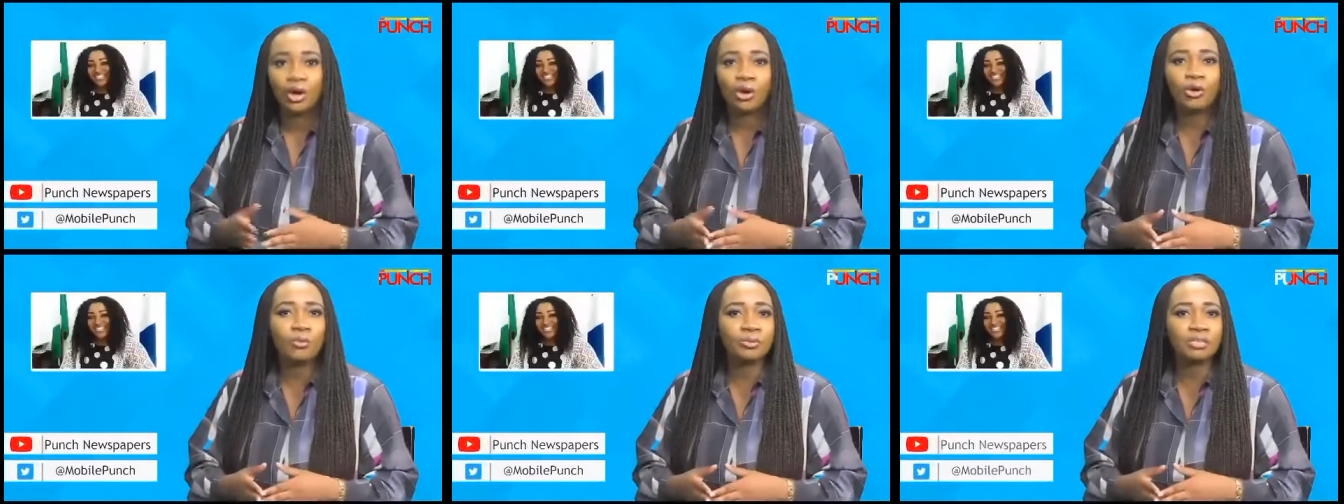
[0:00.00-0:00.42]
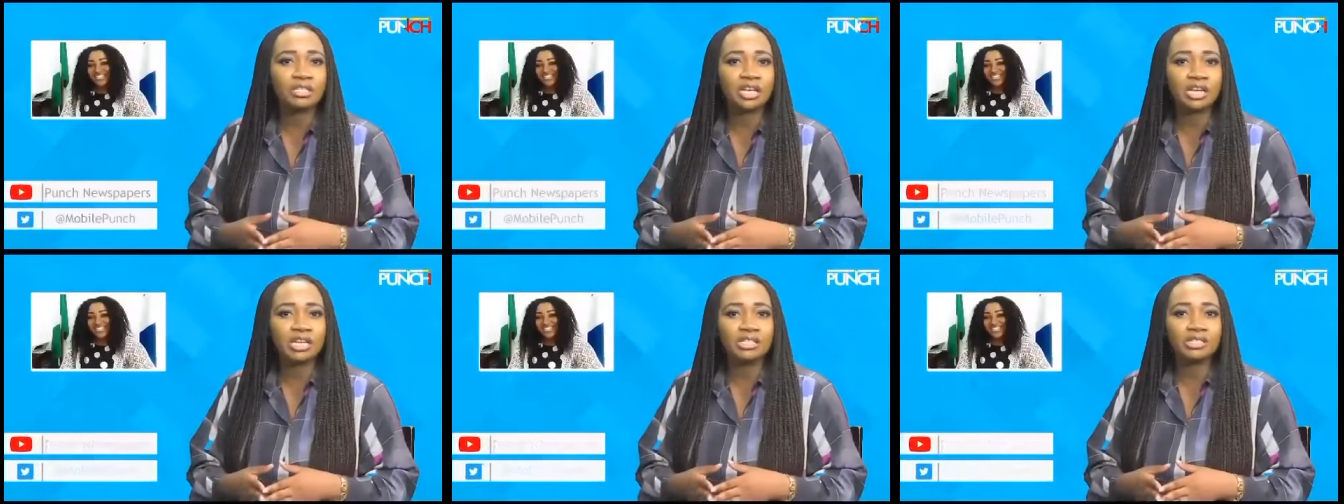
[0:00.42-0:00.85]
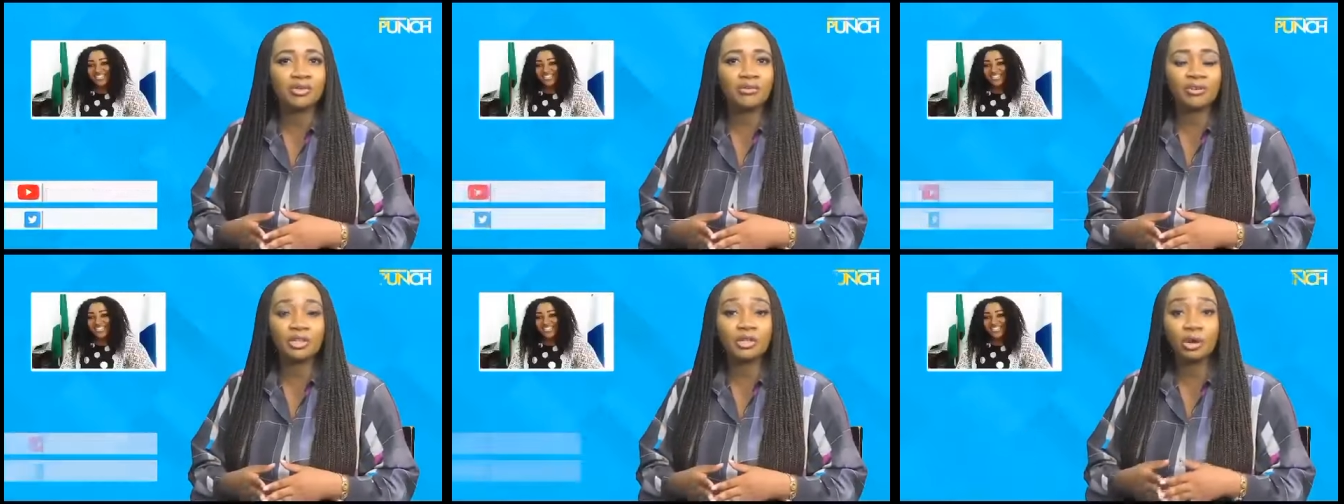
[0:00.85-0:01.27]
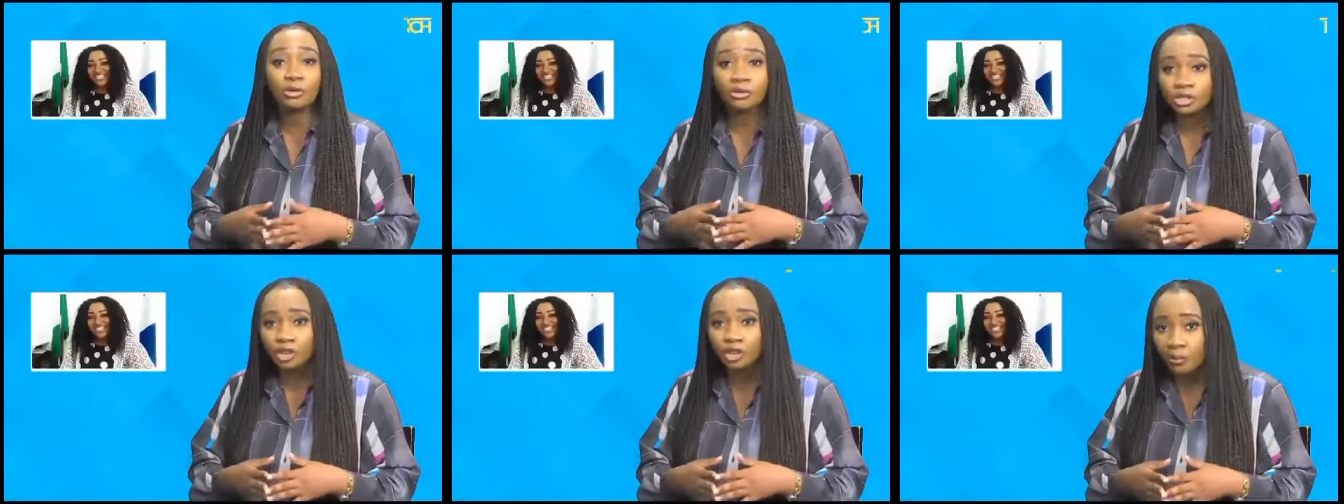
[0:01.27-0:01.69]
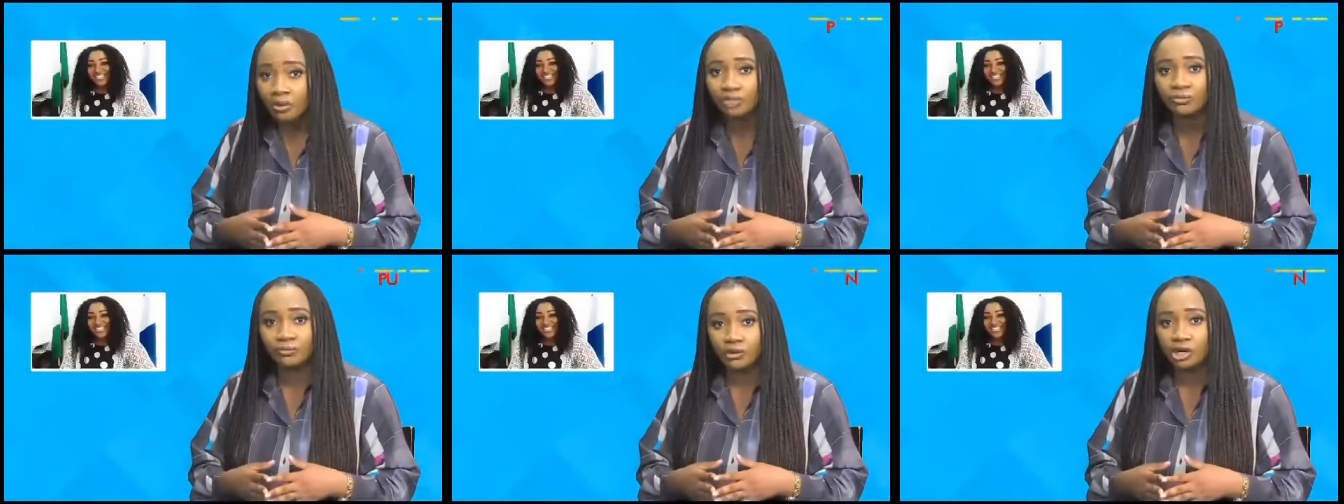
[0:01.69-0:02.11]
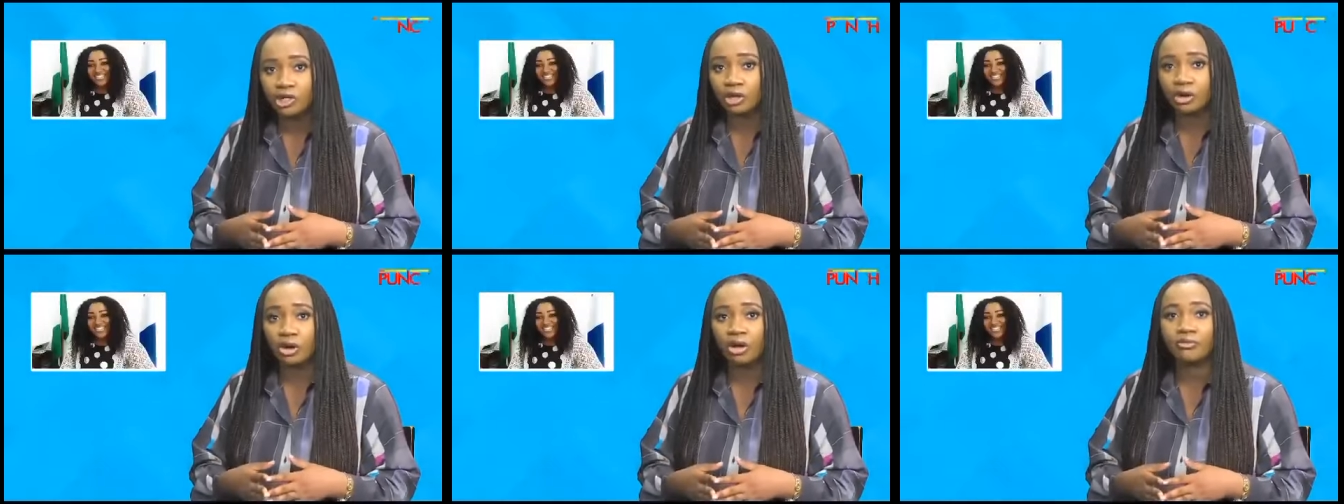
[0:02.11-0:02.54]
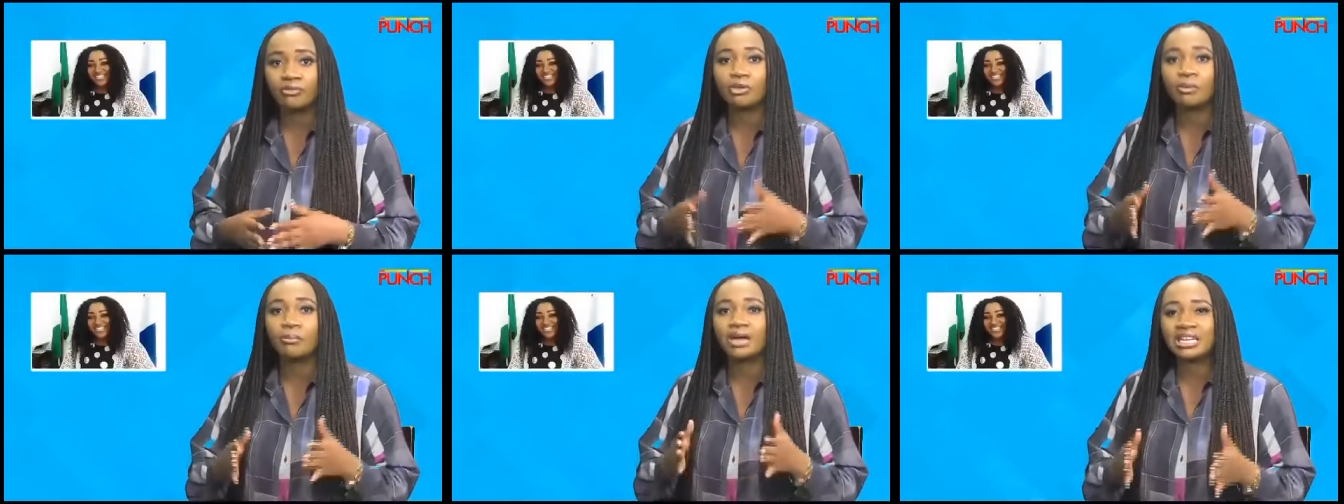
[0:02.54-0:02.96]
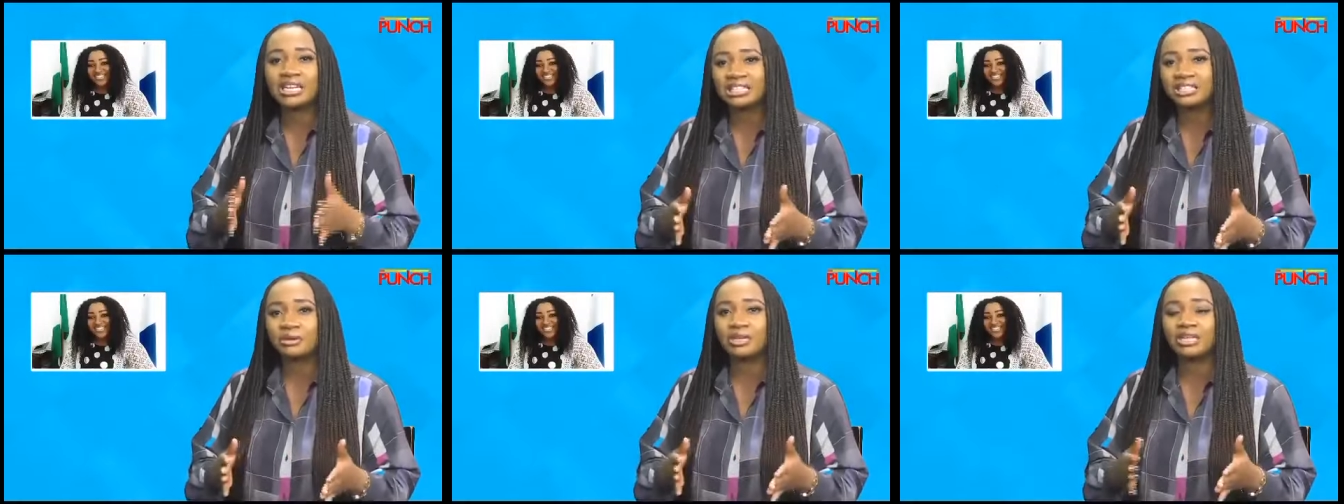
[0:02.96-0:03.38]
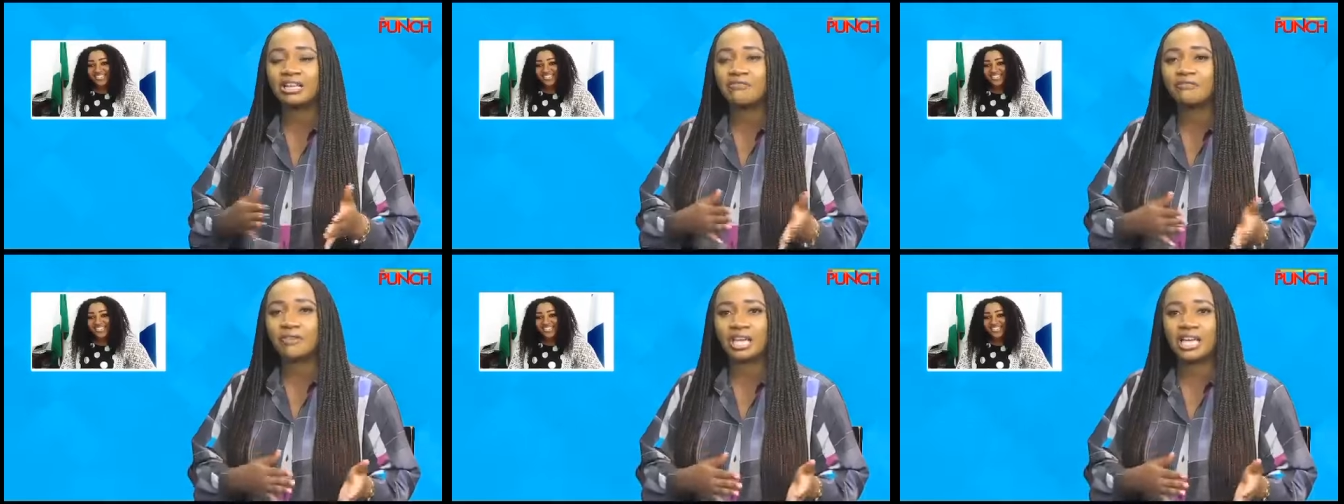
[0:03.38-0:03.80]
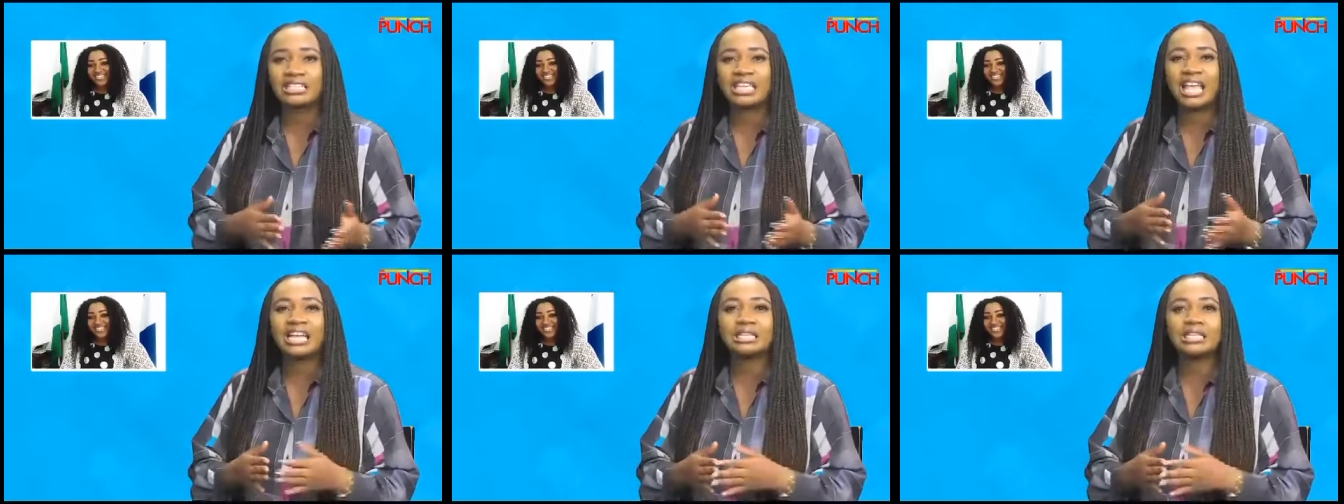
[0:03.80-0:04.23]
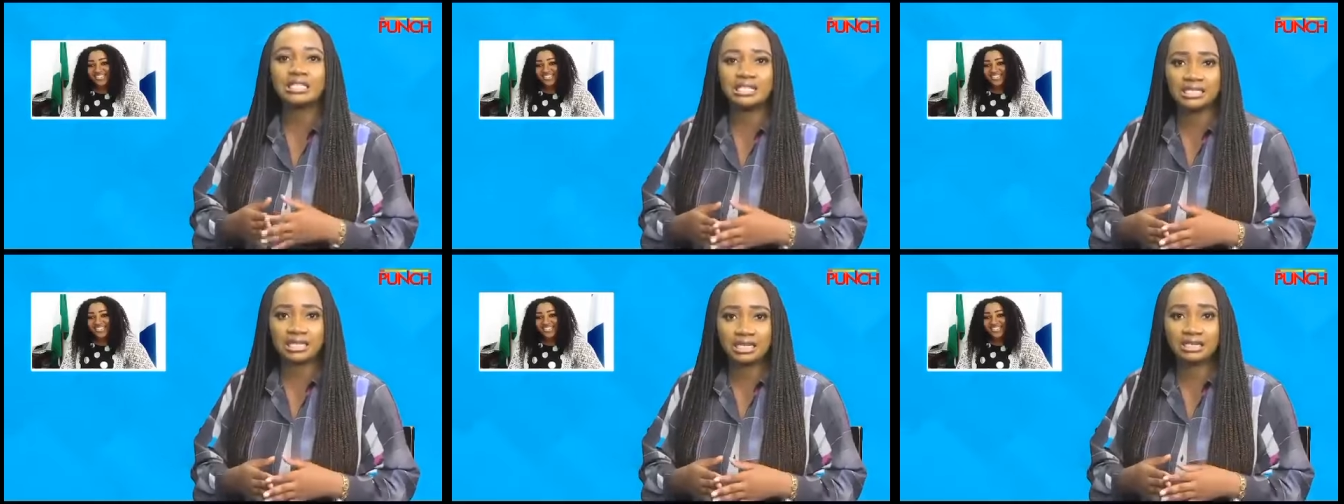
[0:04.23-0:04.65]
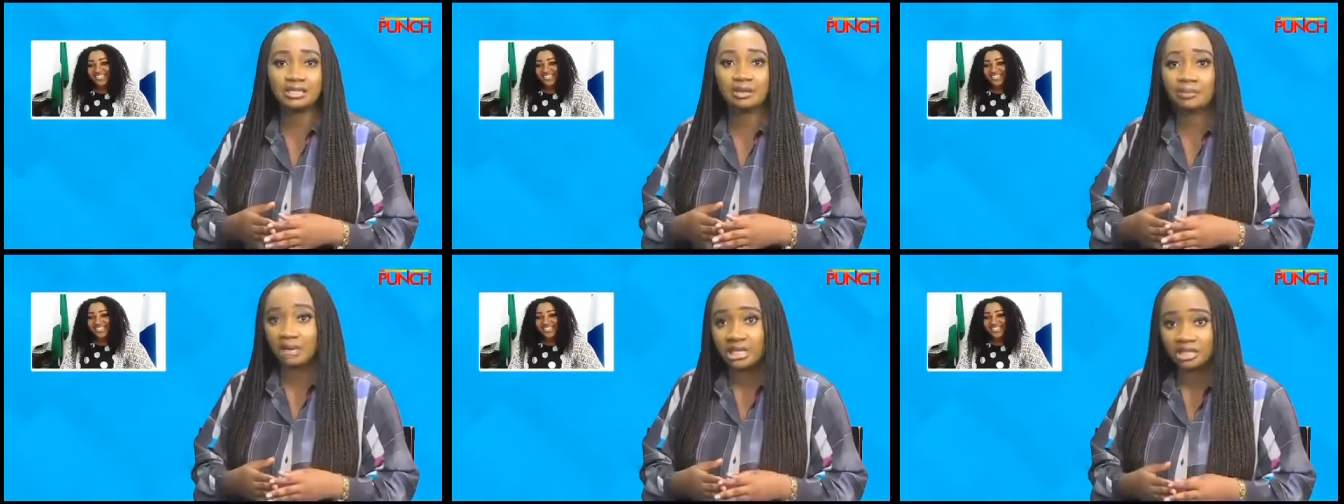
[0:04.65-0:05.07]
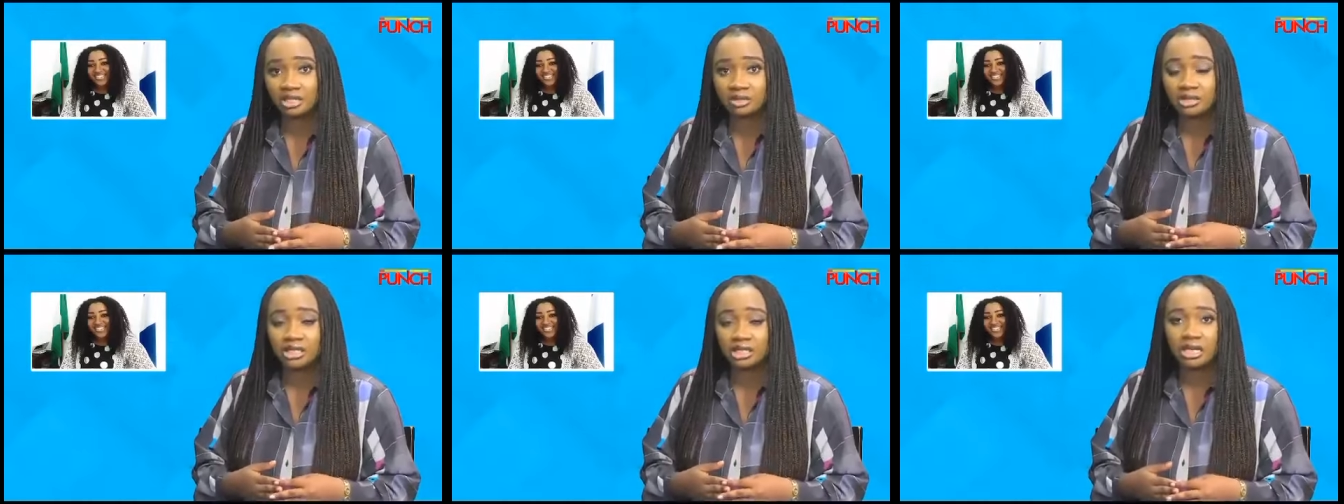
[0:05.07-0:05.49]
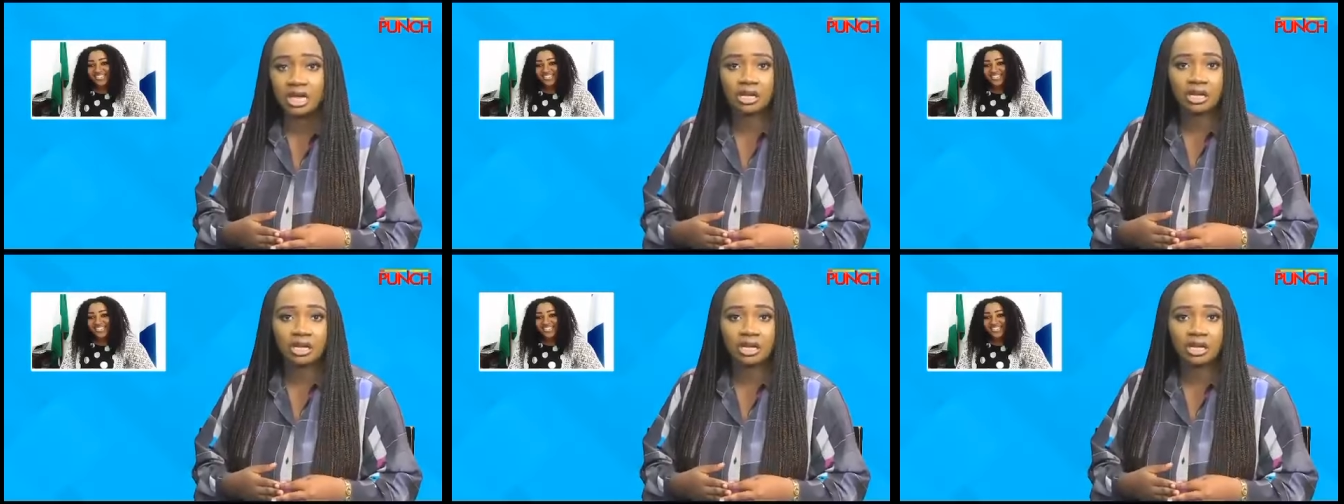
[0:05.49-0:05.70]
who presides over the crucial portfolio of humanitarian affairs and disaster management.